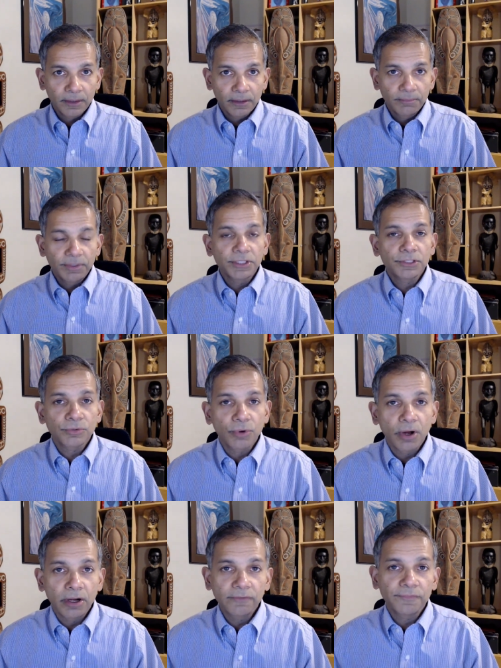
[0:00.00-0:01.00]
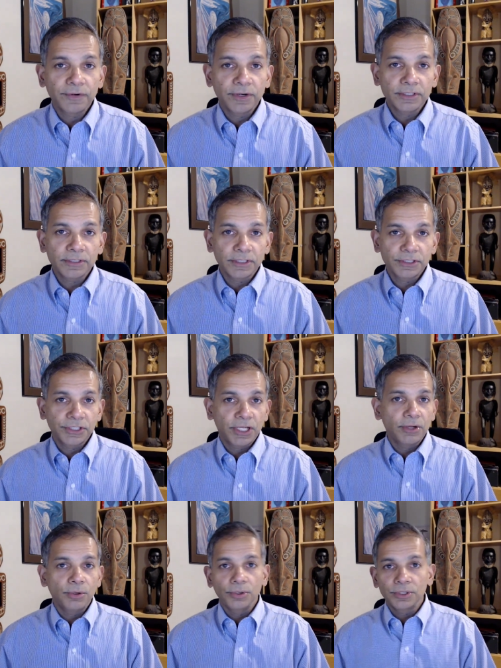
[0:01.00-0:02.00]
But it's wrong for us as
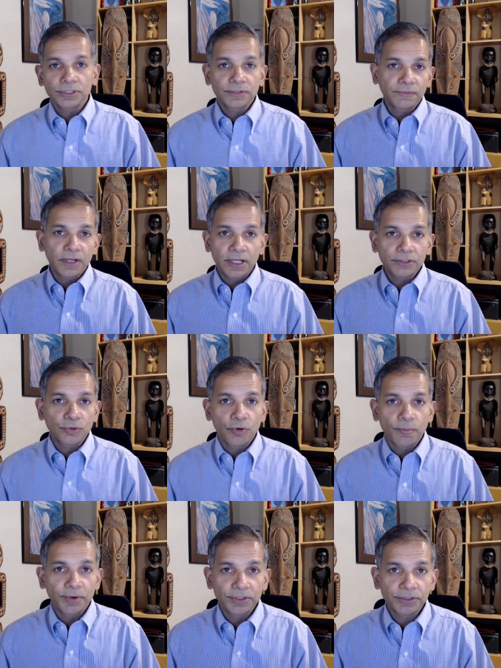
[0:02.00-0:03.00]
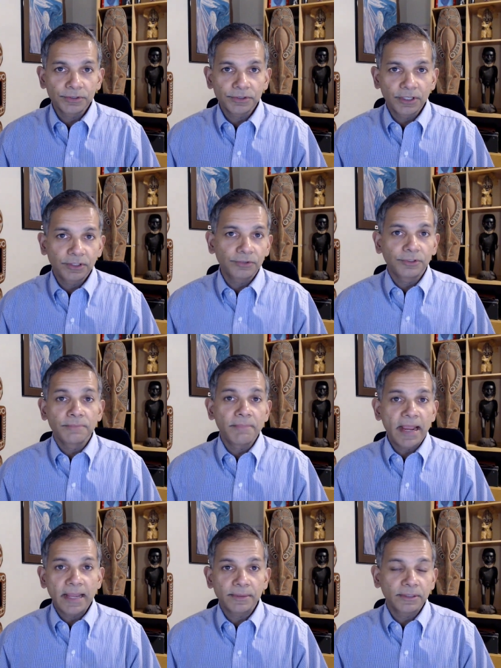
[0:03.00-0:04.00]
shareholders of large corporations to, to
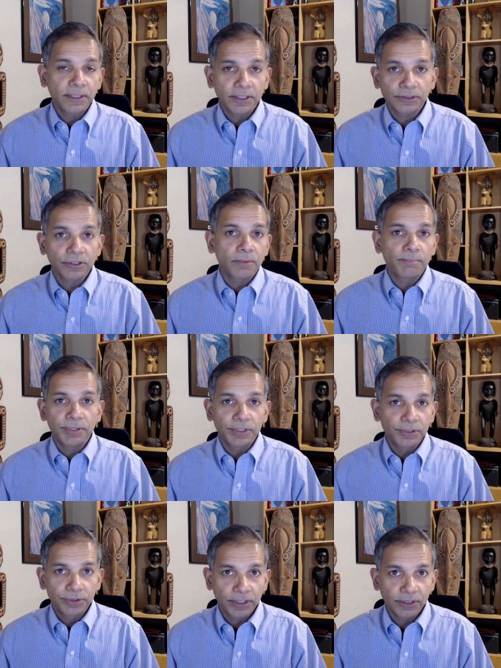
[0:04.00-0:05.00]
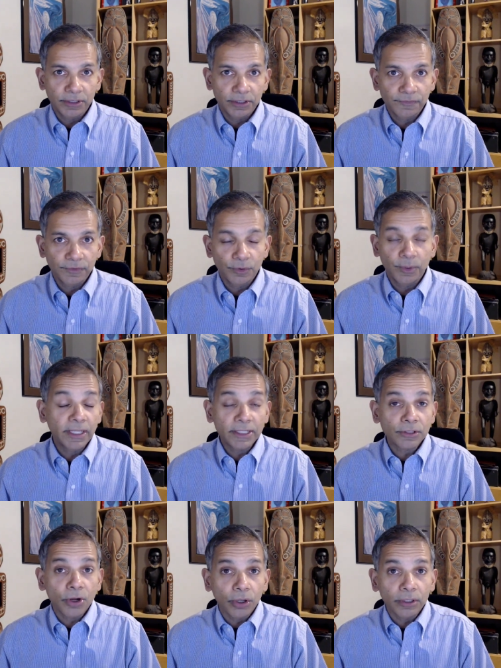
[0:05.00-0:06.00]
demand that they stop producing this fuel. And
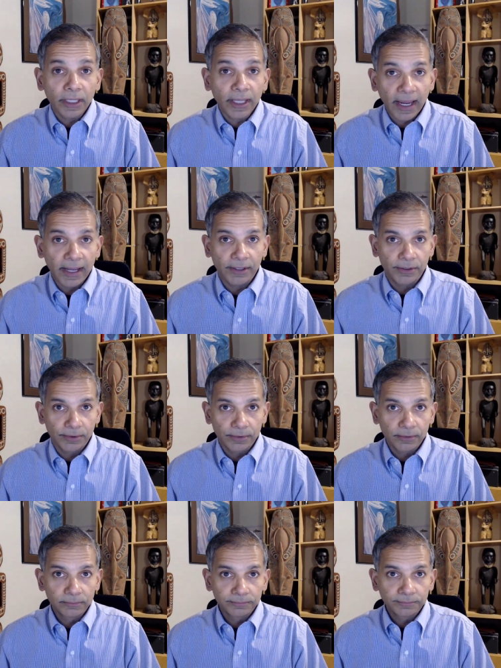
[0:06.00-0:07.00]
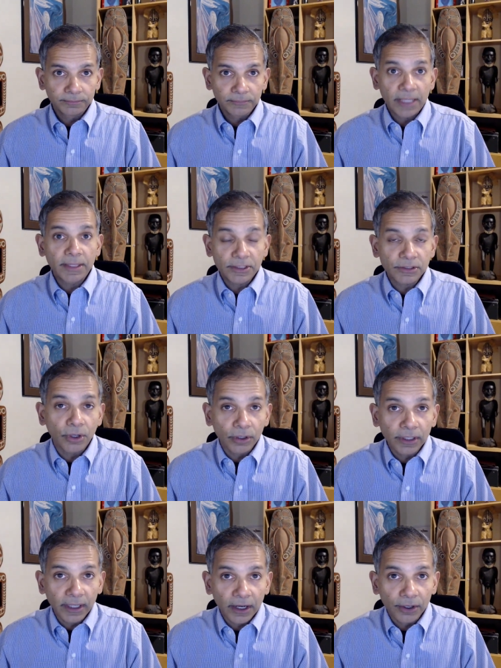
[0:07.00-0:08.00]
that's all they can do. And that's
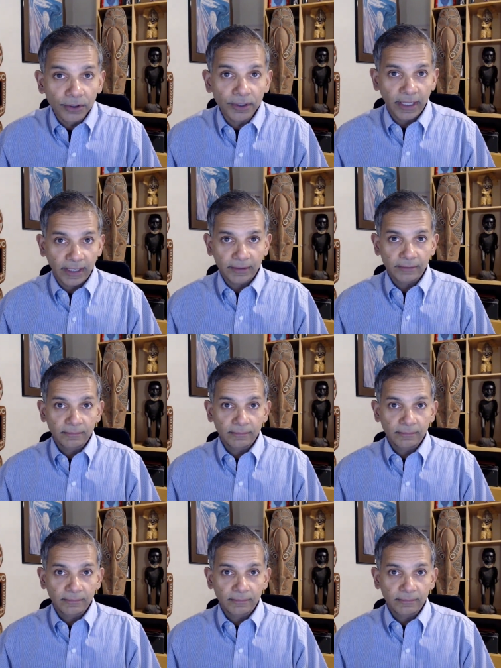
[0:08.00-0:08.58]
all they are good at.